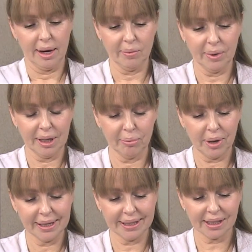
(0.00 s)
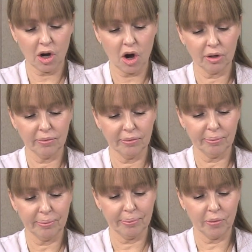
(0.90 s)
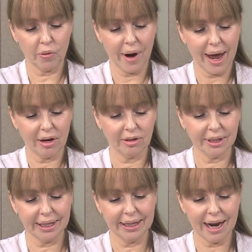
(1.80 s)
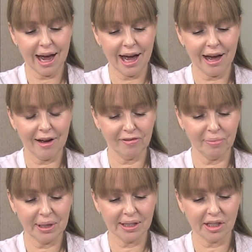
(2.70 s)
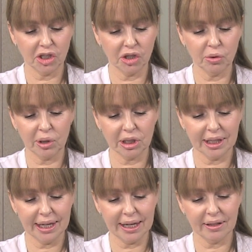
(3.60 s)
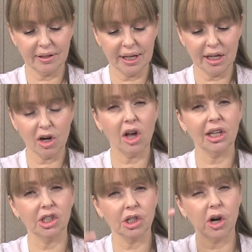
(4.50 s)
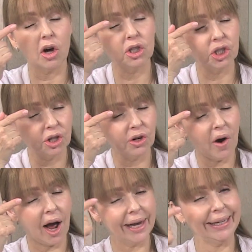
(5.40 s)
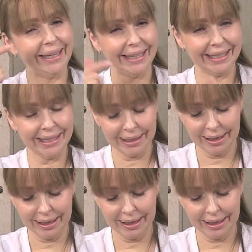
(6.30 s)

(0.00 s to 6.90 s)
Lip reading: and we're going to break this cotton round in half because I do want to get the collagen onto her eyelid,